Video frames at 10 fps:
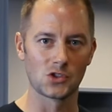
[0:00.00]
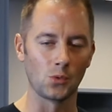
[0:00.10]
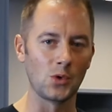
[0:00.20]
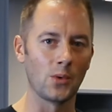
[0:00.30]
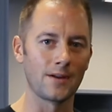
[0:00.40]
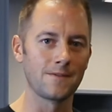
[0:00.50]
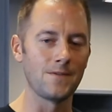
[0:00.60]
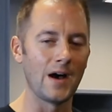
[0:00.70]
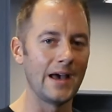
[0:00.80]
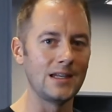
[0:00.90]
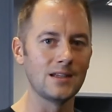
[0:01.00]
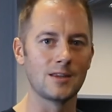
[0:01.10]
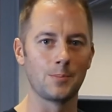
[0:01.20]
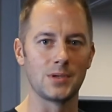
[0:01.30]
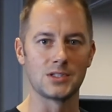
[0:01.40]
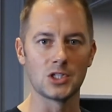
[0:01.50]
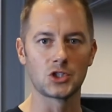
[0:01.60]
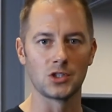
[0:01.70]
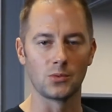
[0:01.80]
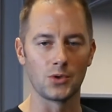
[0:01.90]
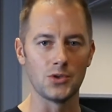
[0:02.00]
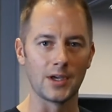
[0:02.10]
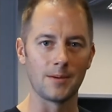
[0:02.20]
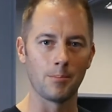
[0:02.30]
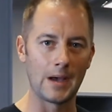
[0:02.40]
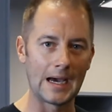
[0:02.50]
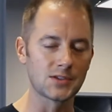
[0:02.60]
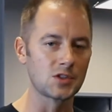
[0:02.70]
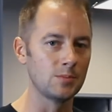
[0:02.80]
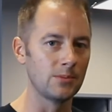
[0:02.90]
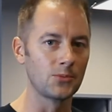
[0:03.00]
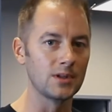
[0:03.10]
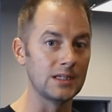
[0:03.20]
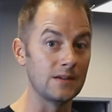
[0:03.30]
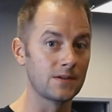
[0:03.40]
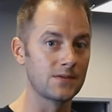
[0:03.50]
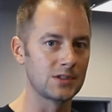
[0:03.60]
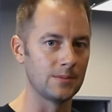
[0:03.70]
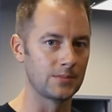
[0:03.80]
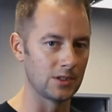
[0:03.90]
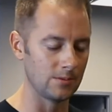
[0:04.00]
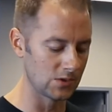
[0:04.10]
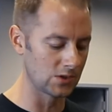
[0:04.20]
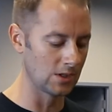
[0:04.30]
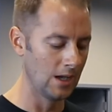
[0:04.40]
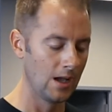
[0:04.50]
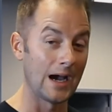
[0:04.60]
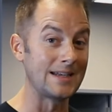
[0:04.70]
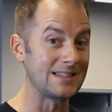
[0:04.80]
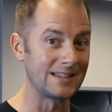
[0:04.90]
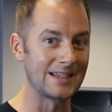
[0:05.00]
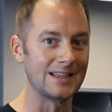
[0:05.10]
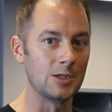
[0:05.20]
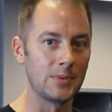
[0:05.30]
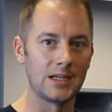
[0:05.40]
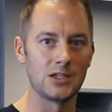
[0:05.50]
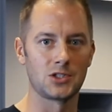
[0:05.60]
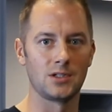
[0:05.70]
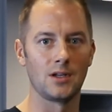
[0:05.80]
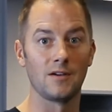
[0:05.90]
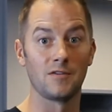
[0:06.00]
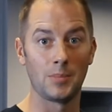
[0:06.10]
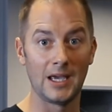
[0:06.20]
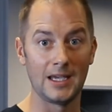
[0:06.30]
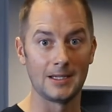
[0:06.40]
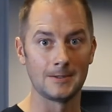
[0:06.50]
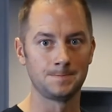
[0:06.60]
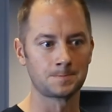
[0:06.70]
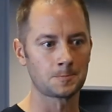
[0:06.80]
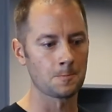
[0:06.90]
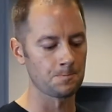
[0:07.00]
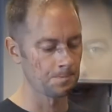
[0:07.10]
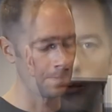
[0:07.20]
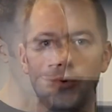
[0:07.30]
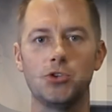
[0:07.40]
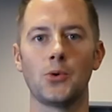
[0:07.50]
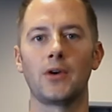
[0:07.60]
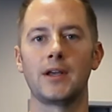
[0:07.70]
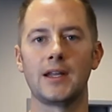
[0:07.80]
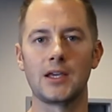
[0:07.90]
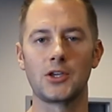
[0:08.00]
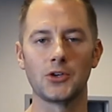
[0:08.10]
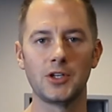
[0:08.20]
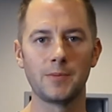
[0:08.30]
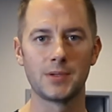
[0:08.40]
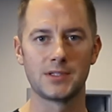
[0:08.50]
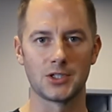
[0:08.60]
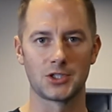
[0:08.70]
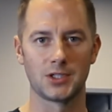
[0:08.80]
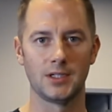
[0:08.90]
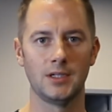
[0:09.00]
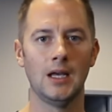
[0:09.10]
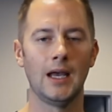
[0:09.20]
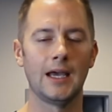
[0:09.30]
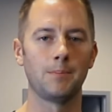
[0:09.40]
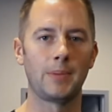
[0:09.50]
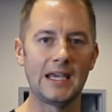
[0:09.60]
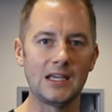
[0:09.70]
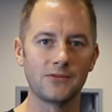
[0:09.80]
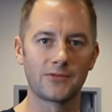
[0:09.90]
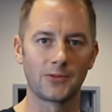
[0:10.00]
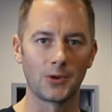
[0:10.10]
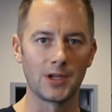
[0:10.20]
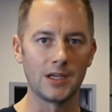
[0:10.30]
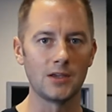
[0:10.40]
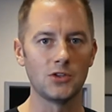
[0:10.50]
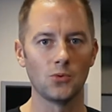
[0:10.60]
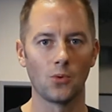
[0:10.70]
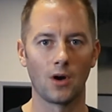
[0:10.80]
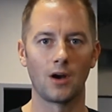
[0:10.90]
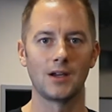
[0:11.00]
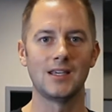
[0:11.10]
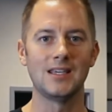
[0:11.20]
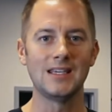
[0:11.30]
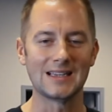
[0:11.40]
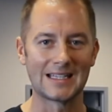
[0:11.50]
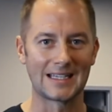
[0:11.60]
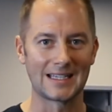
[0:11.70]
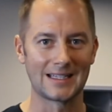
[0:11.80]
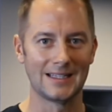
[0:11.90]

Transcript: So we want to find the position where you get maximum relief of symptoms, ideally elimination of pain. When you are in a good position and pain-free, you are healing.